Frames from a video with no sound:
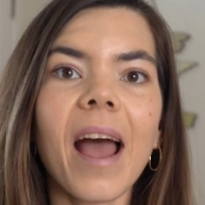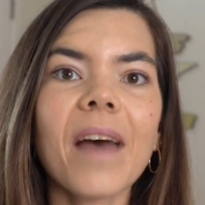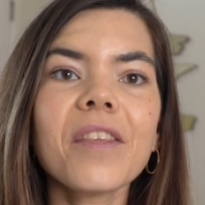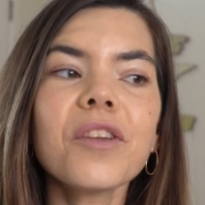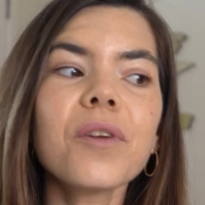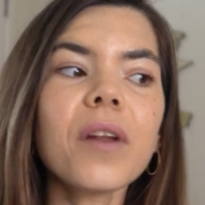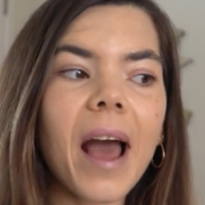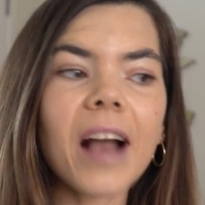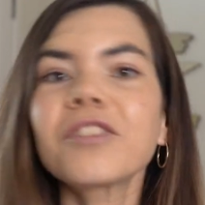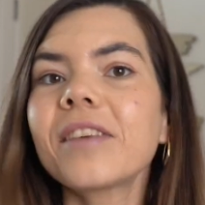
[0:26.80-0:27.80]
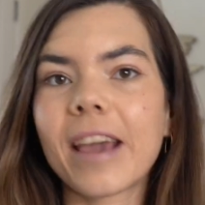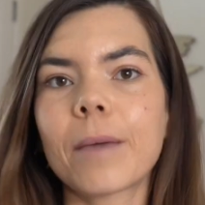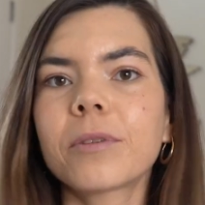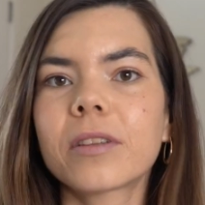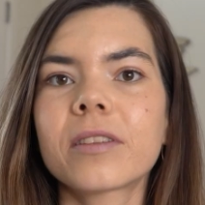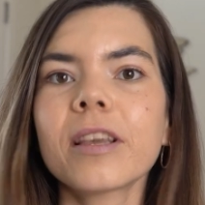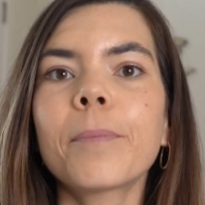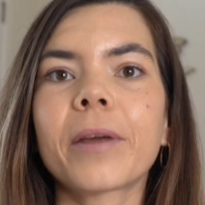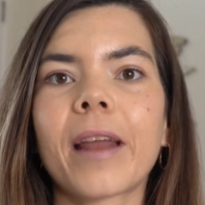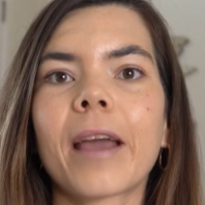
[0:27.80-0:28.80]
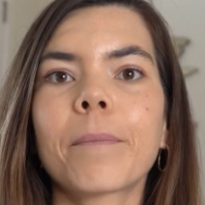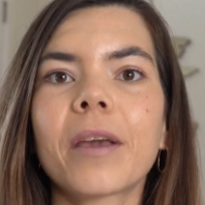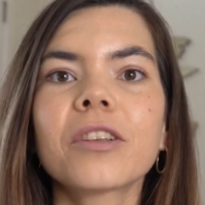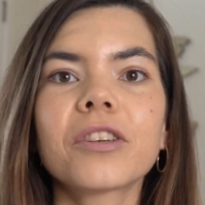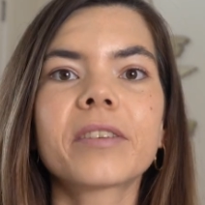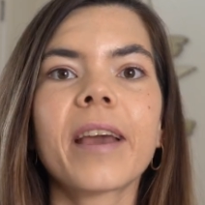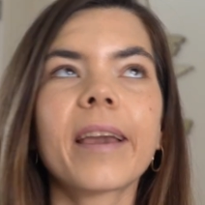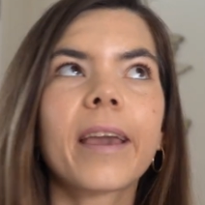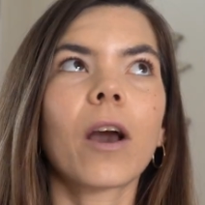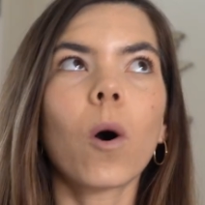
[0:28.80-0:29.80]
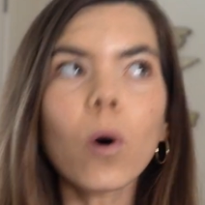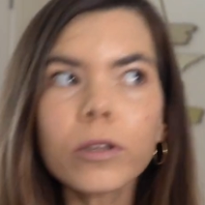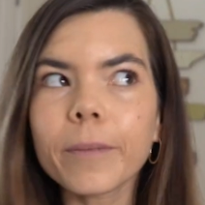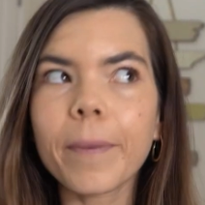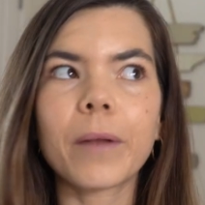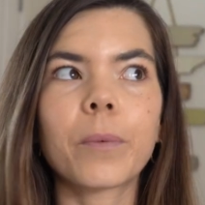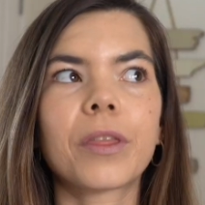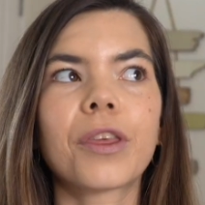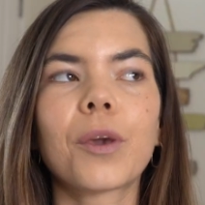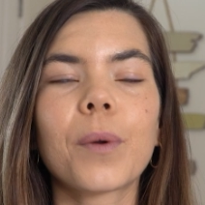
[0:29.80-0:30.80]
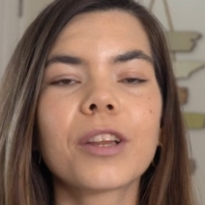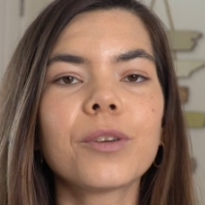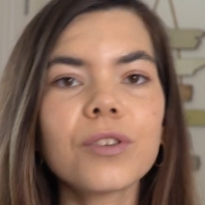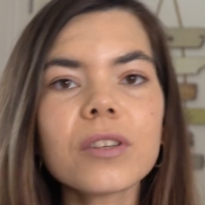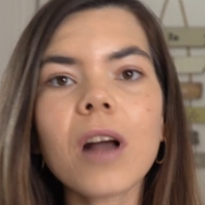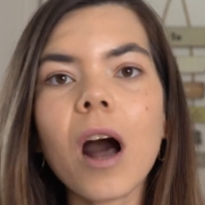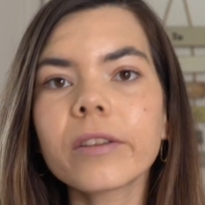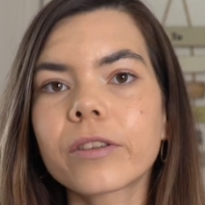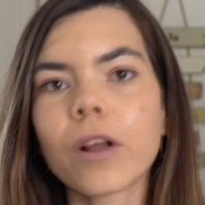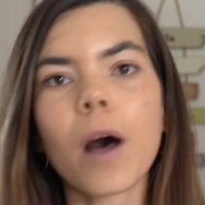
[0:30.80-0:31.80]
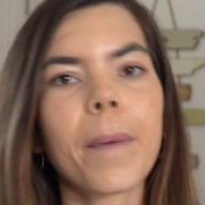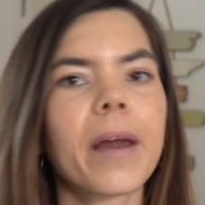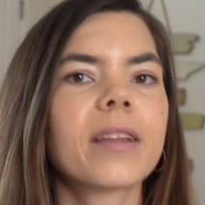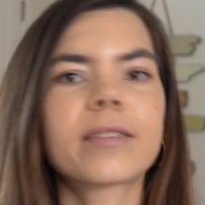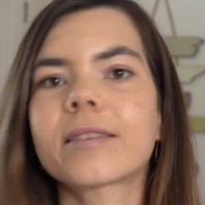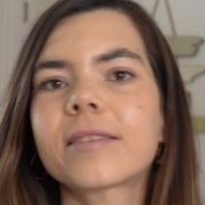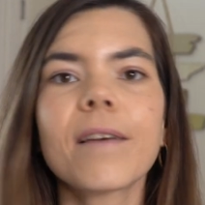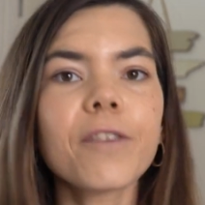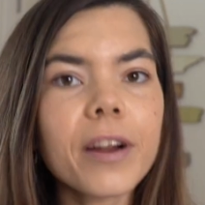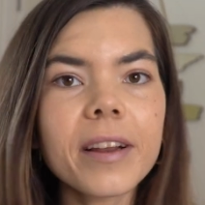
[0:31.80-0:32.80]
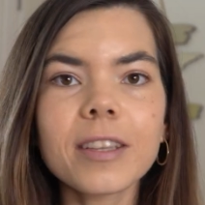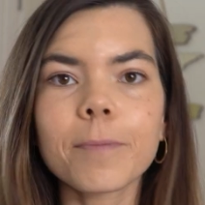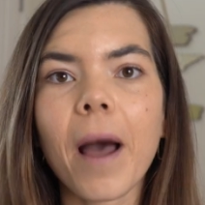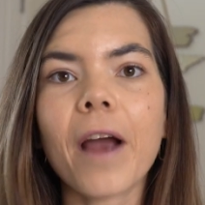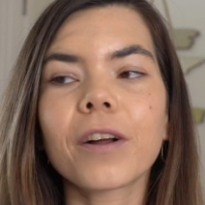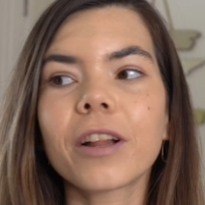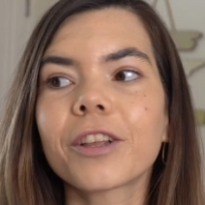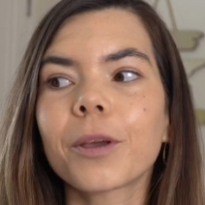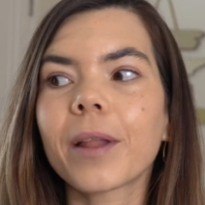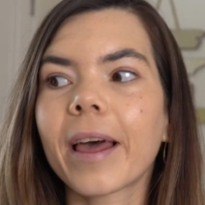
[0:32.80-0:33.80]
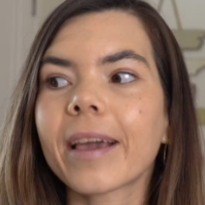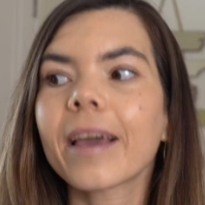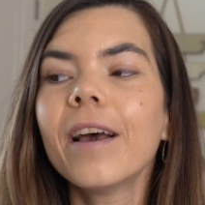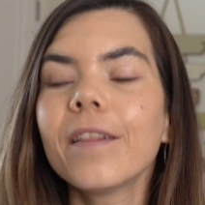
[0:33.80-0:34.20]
and then you're not actually able to sleep at night because you're taking it all to bed with you and you just can't stop, and it's this never-ending spiral and you're like,